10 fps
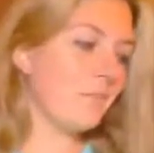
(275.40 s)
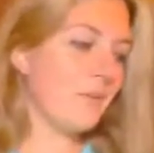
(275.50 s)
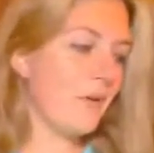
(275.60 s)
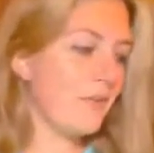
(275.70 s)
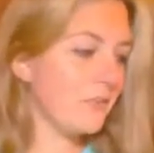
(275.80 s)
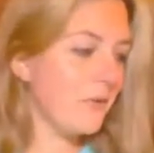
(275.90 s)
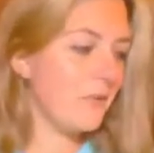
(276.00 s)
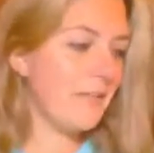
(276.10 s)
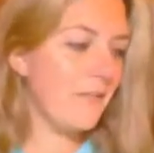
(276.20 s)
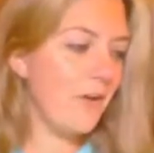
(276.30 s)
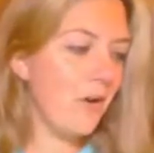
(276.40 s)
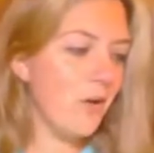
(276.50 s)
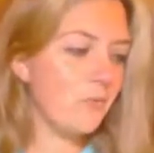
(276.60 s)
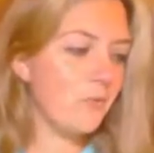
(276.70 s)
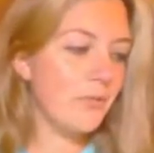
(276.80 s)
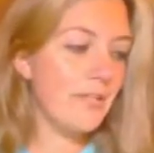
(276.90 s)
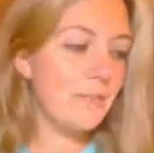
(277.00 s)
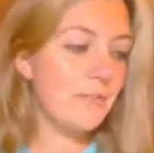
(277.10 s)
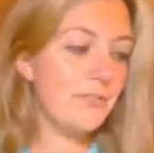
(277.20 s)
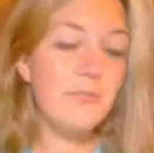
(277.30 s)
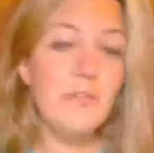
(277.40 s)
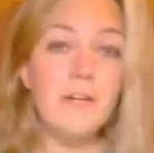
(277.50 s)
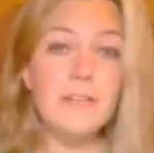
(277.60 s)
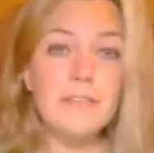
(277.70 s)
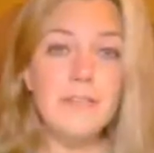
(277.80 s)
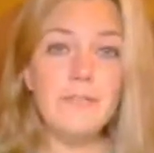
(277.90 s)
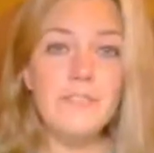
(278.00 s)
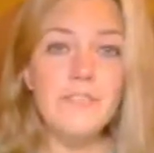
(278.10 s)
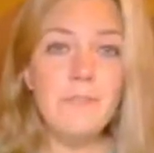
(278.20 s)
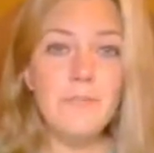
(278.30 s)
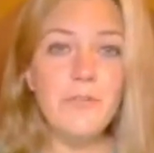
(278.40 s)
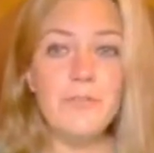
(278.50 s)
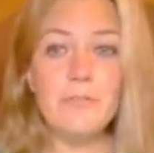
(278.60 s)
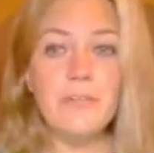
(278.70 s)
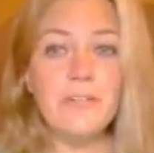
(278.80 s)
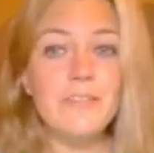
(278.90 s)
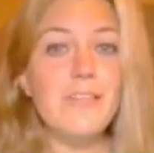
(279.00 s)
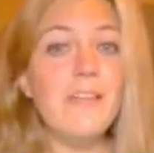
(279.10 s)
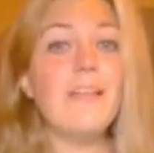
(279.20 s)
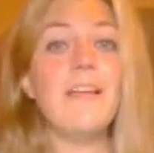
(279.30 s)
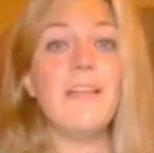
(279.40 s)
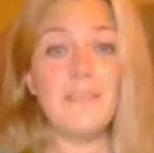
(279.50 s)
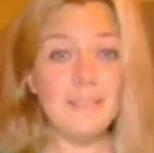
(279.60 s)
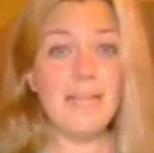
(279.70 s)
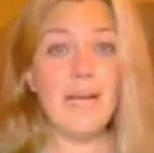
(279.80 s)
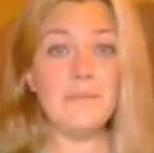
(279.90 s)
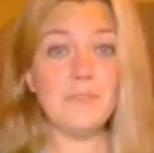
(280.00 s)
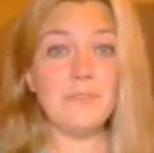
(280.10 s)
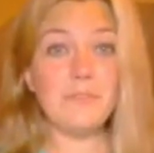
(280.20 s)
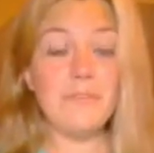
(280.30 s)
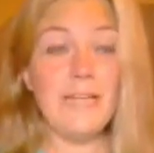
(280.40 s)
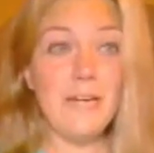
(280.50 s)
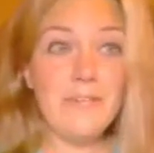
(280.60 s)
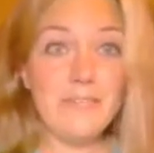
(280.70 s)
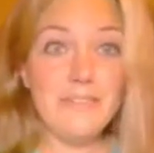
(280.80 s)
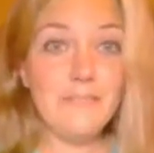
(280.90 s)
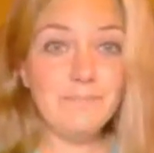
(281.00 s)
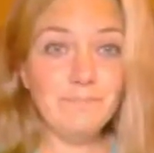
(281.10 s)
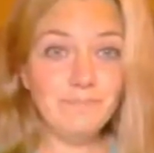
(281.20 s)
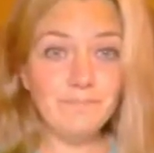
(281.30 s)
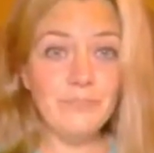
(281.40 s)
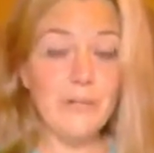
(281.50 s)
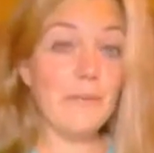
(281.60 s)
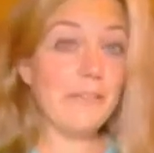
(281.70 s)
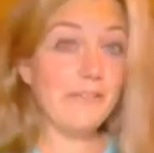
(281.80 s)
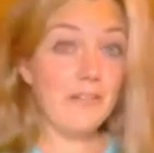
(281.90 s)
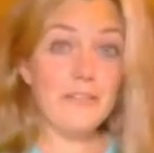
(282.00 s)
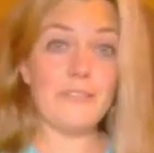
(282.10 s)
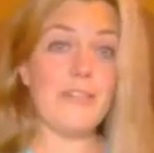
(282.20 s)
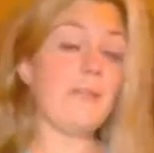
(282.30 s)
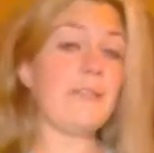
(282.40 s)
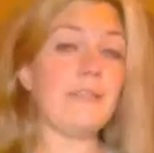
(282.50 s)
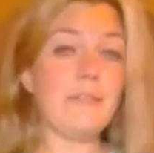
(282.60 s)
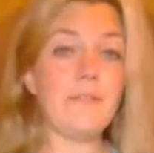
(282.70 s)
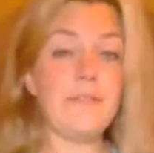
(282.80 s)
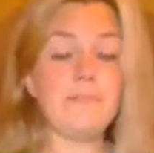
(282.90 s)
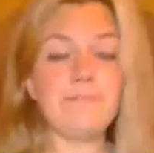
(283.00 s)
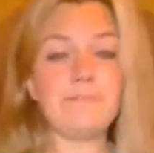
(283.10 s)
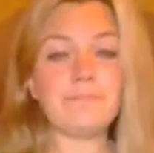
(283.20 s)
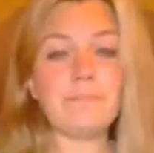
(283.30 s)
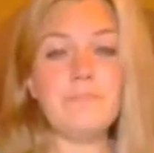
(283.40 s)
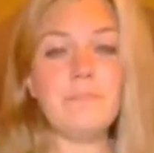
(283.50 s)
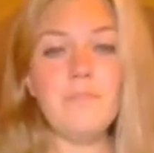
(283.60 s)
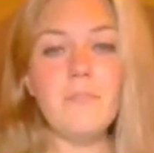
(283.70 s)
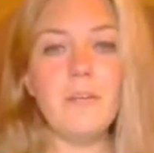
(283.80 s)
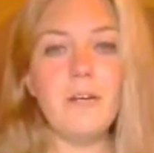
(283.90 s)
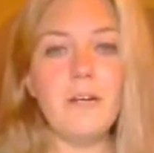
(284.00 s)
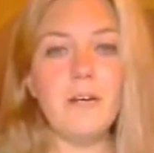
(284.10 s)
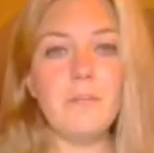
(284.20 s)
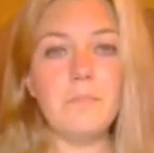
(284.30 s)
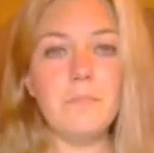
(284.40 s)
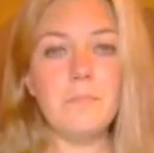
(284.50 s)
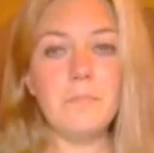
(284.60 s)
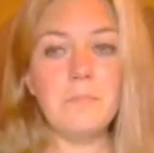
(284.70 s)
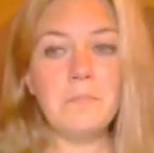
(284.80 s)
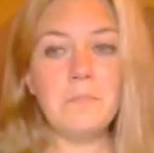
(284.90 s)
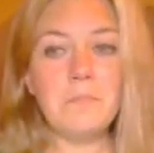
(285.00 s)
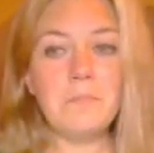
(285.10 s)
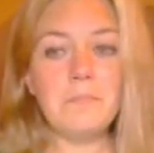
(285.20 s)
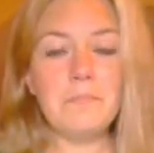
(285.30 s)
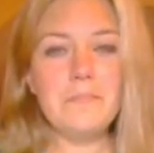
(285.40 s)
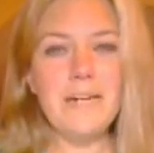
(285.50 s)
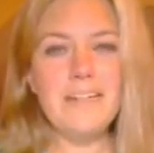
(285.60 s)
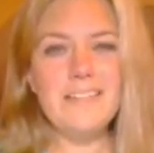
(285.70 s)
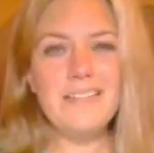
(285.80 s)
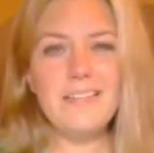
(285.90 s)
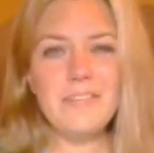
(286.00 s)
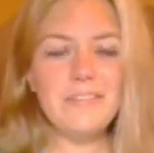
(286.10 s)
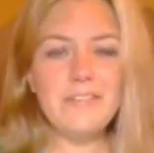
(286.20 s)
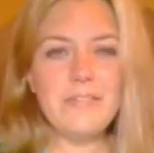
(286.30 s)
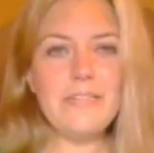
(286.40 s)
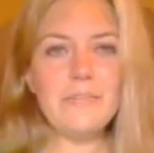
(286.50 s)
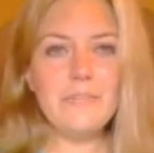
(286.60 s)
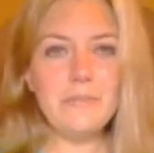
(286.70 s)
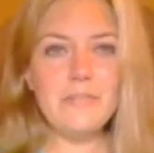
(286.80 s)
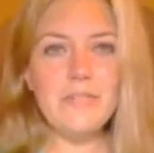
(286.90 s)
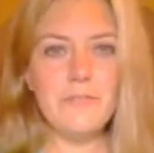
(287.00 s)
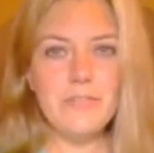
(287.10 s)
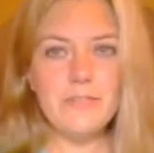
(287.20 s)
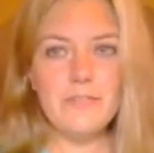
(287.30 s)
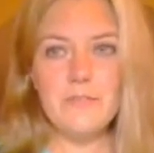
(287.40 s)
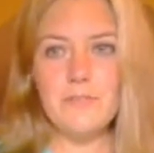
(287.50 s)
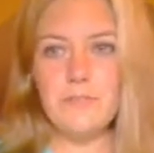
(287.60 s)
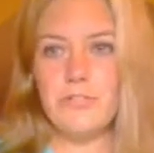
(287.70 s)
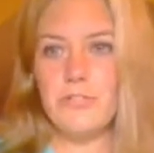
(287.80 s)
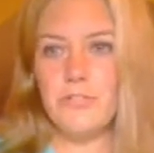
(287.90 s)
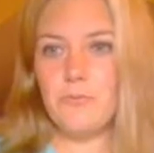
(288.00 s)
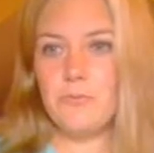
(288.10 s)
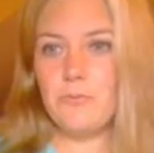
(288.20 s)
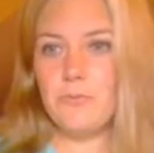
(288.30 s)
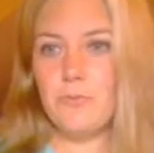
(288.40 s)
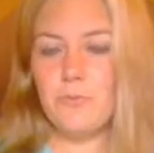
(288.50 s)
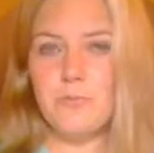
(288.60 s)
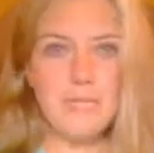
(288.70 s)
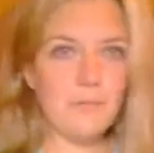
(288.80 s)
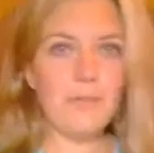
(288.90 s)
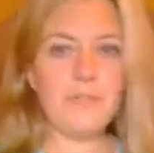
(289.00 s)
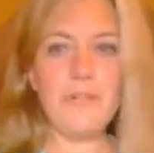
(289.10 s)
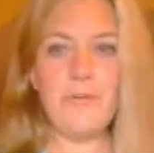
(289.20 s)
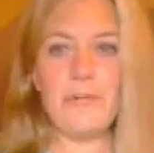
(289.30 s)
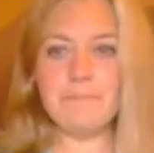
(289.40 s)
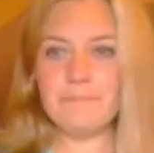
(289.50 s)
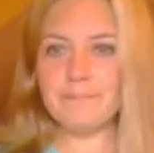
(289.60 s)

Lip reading: also wrote down that hard work keeps you young and to never stop moving, because that's absolutely how he did, or how he does, or how he lives. 97, that was never an excuse. It was just you keep on going.